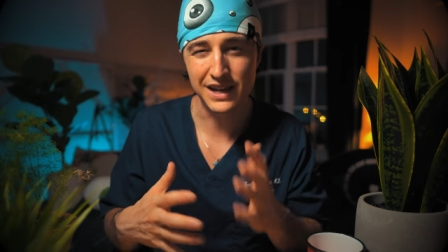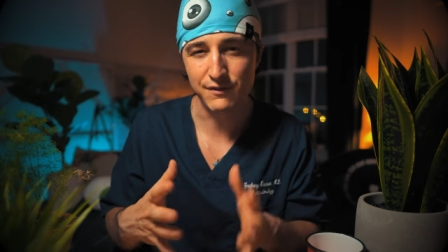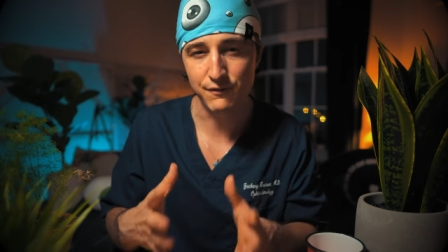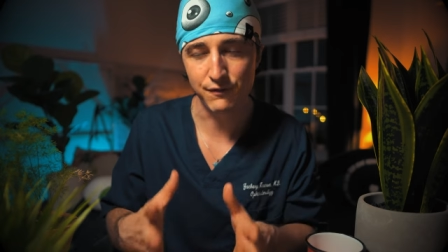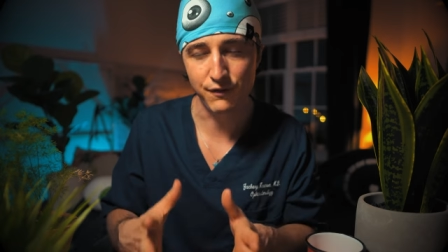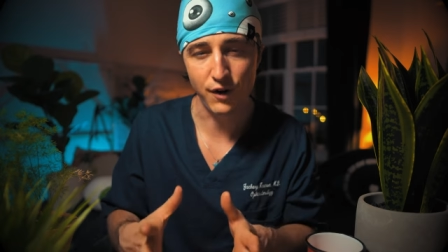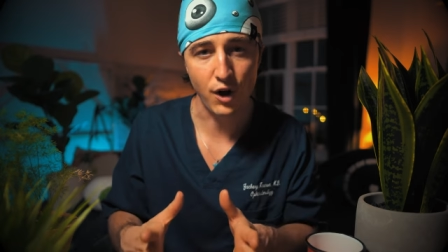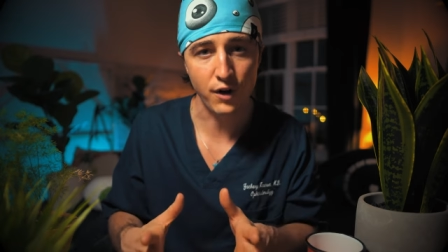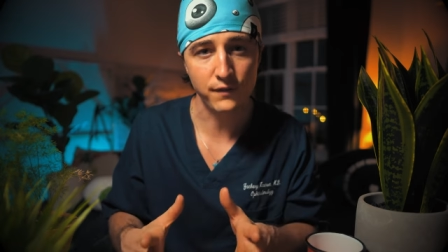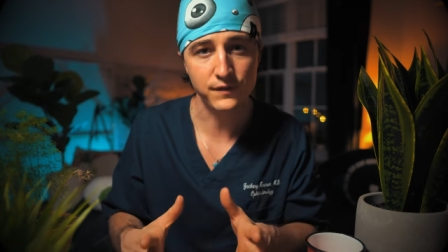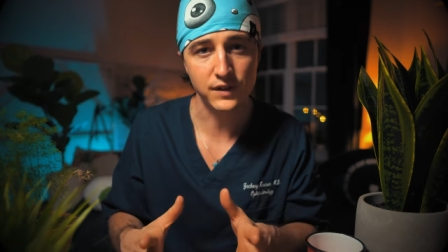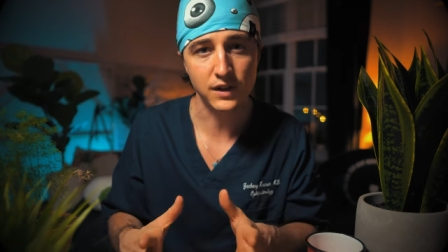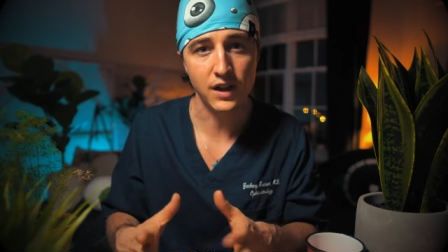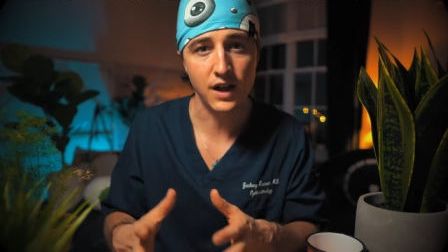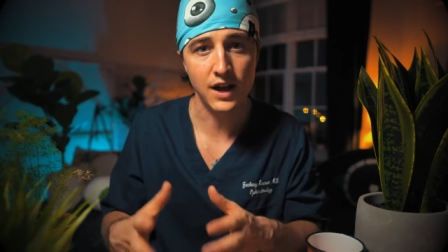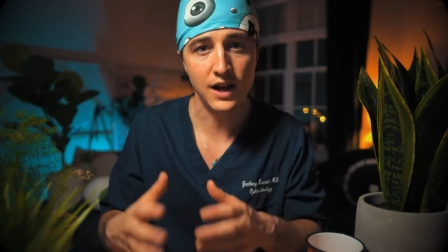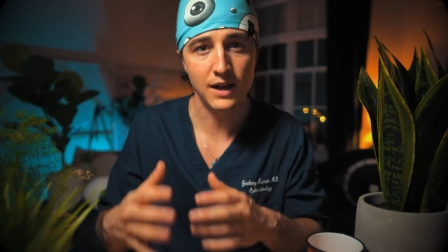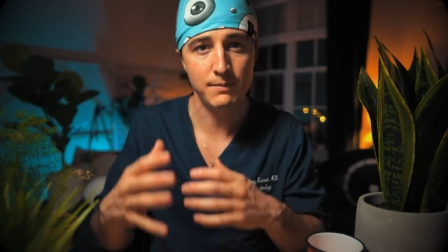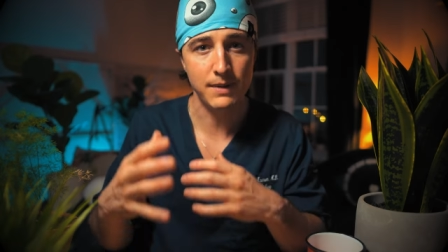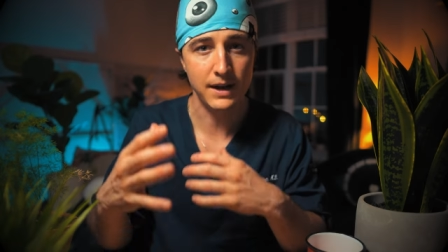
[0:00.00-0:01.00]
involved a
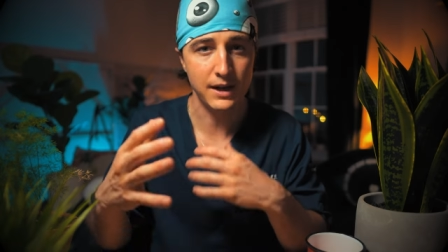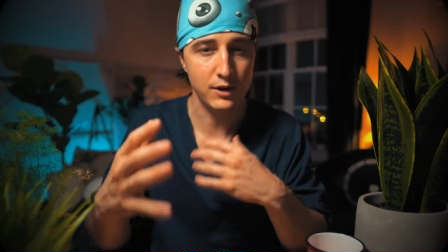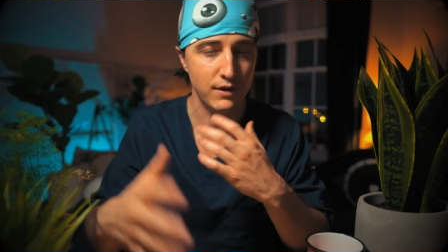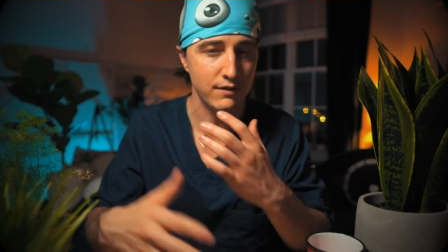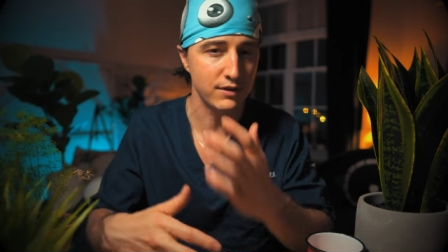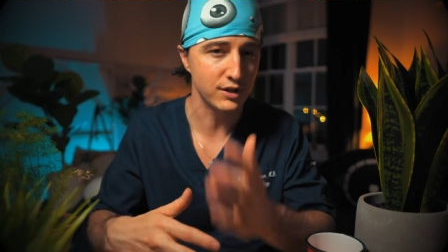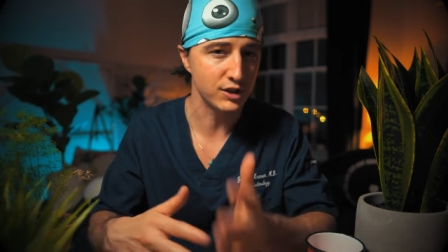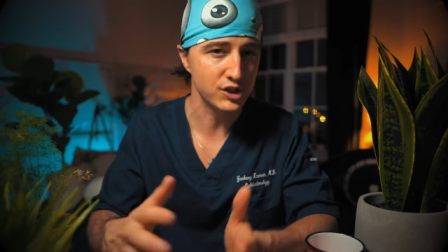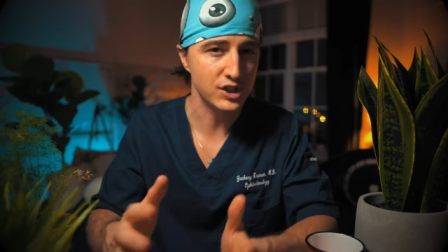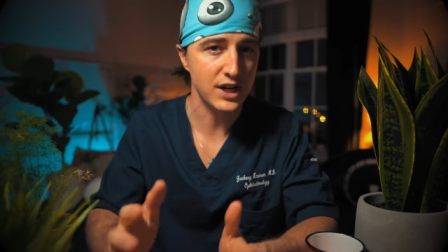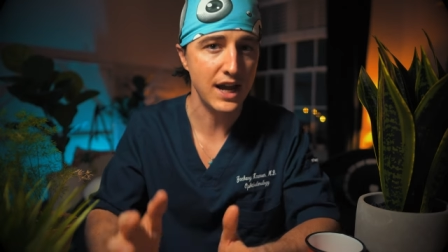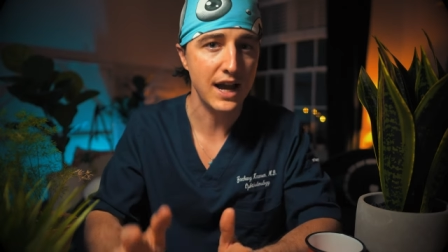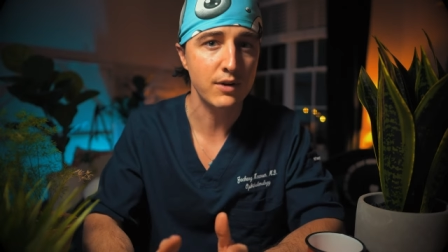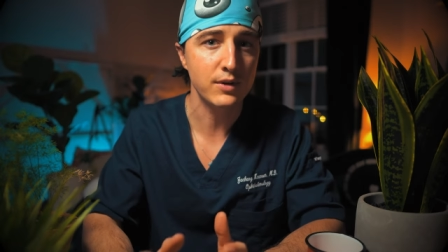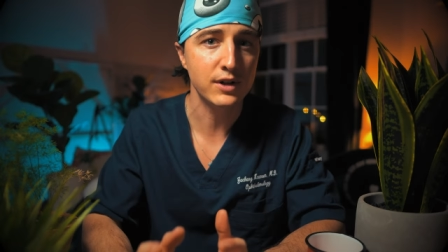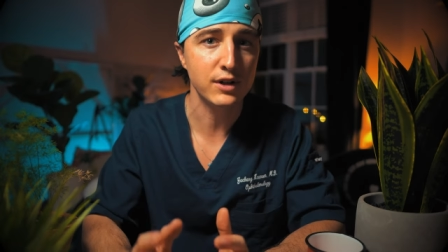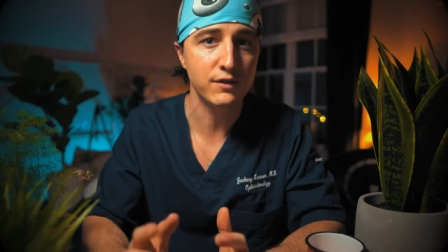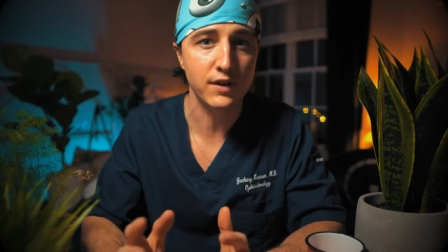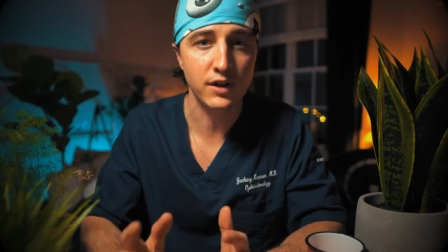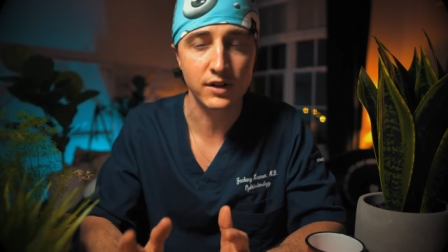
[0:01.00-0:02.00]
lot by whoever you're
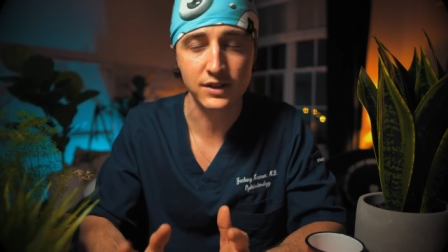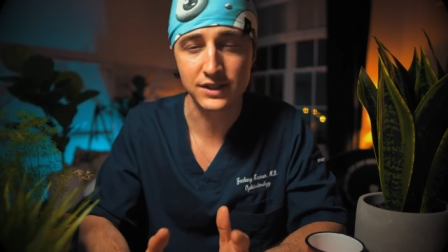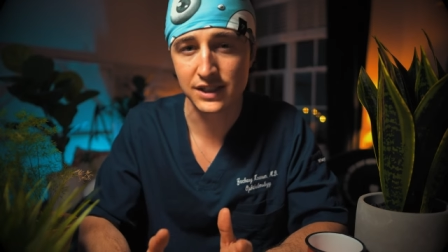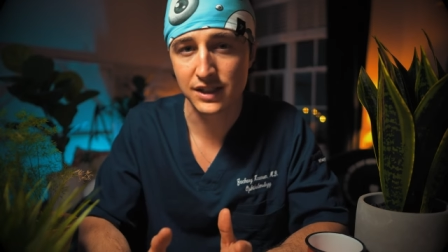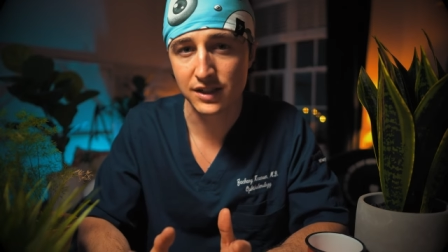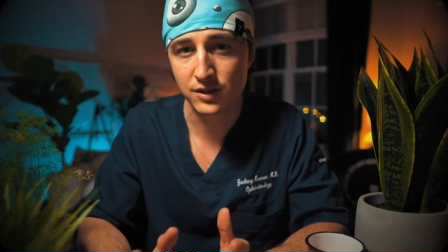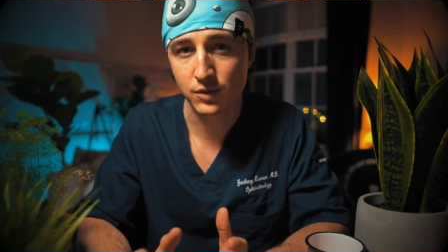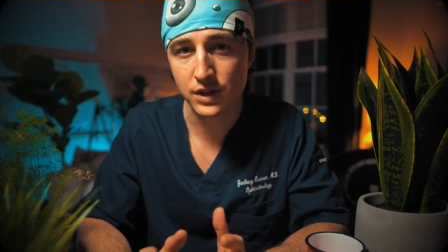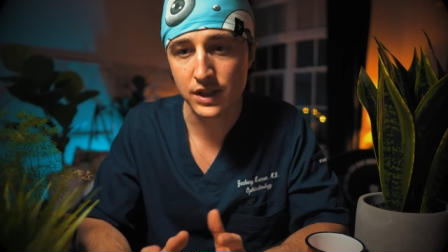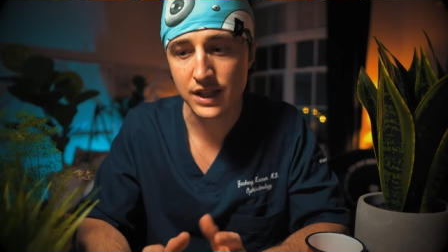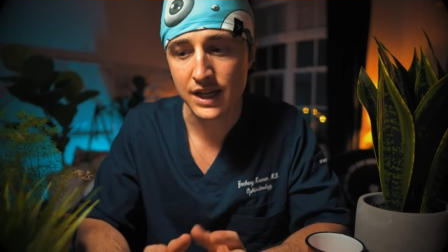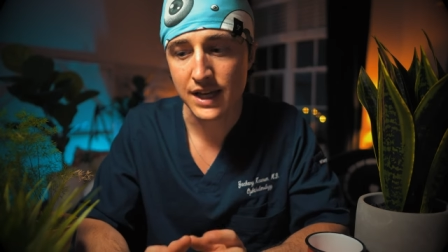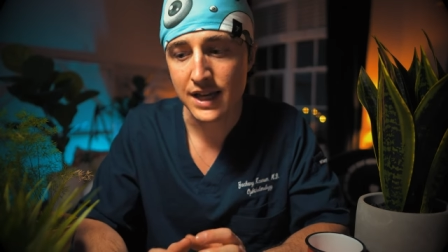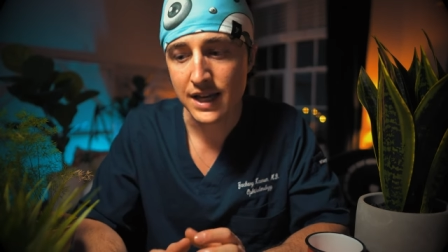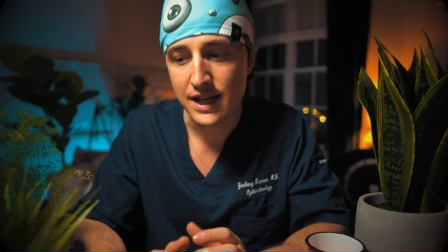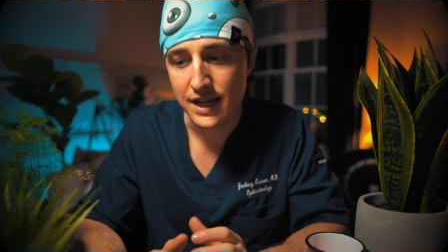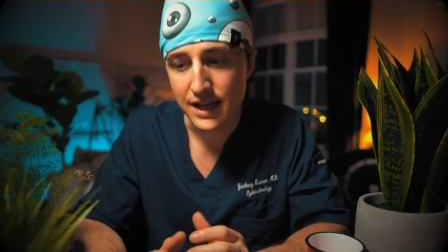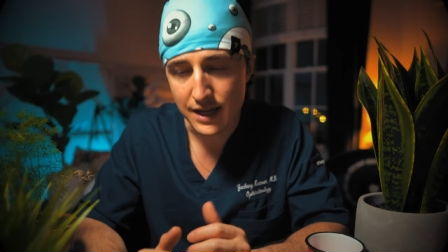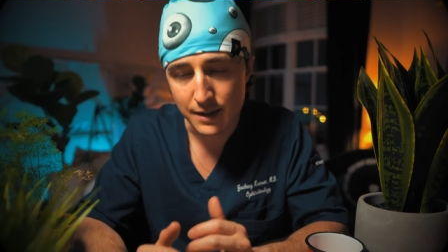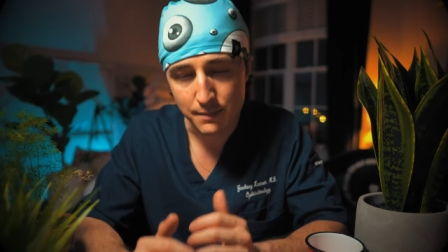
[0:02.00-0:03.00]
shadowing or volunteering with
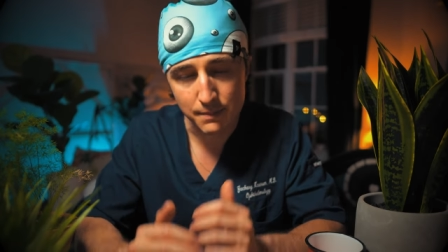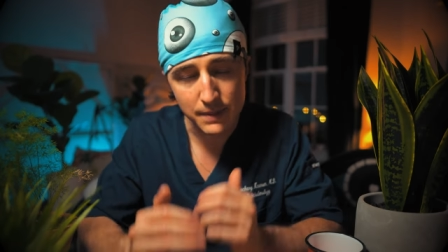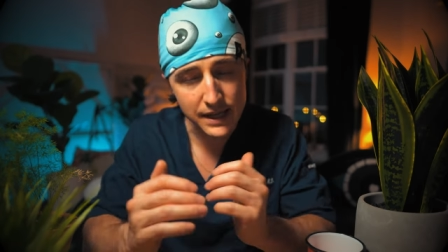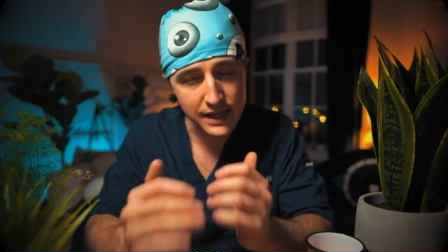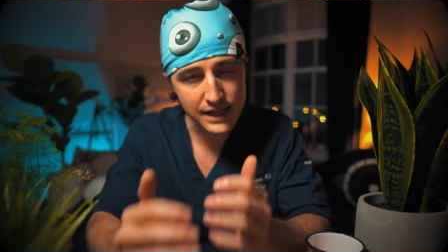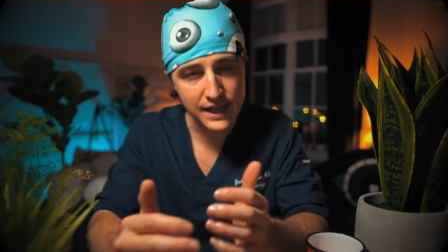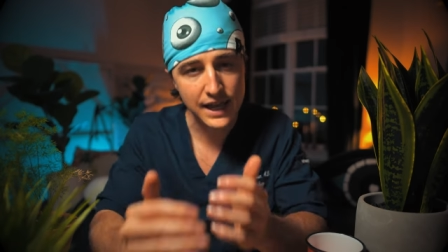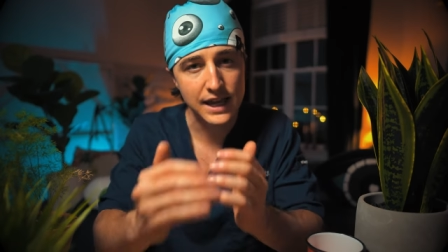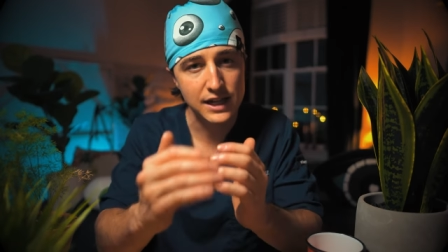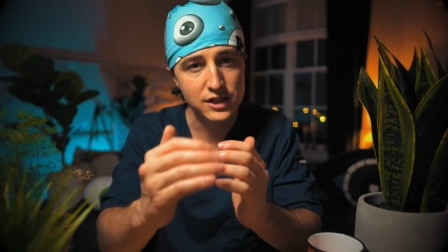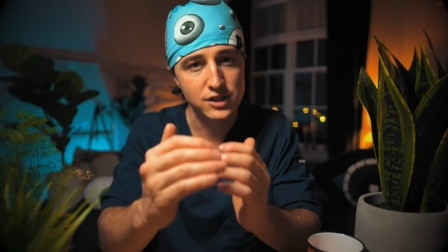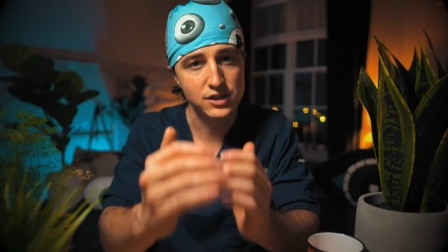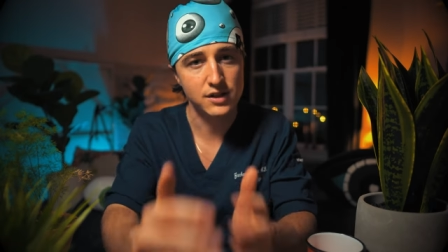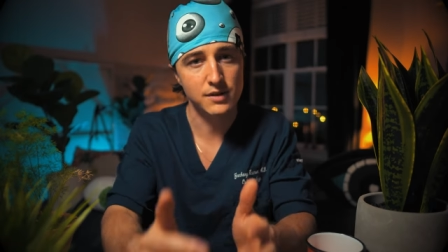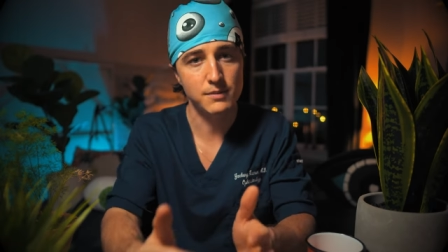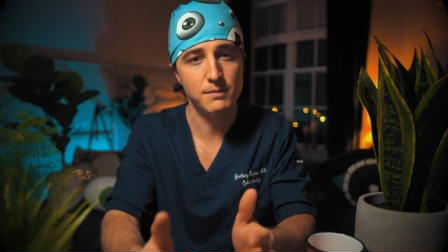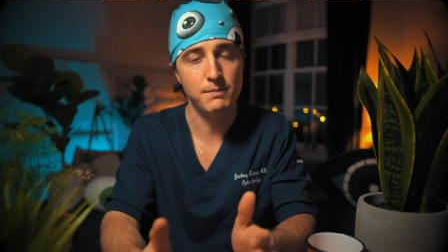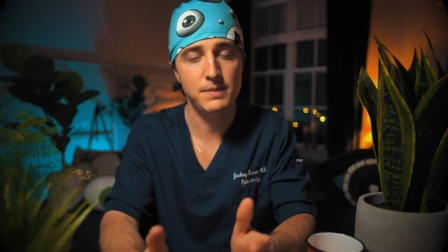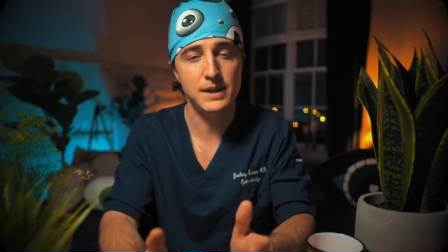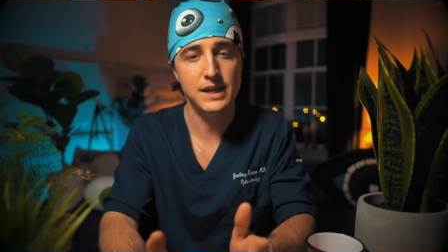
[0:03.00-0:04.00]
be engaged
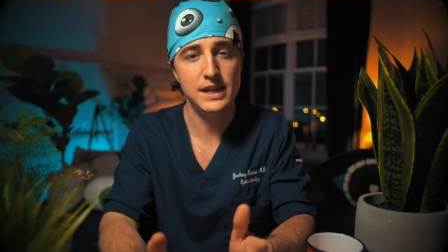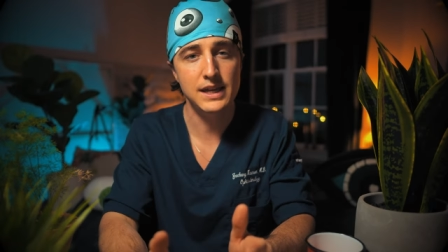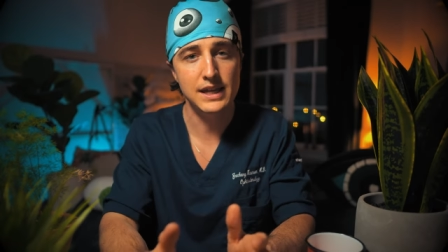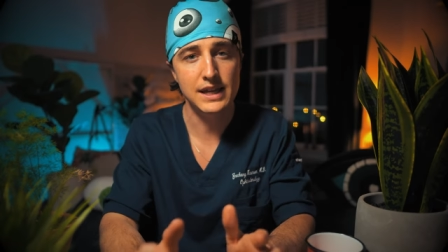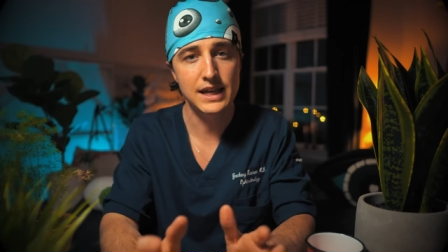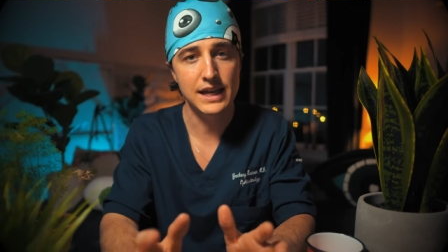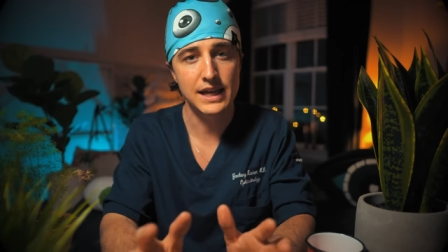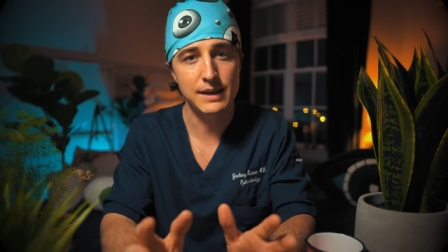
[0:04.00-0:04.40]
be